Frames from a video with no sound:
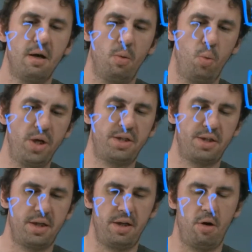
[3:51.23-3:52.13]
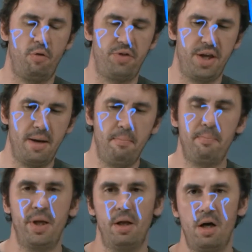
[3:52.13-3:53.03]
which of them
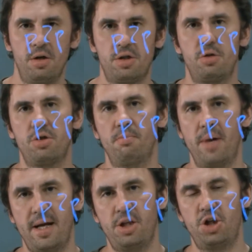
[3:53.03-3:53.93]
belongs to the main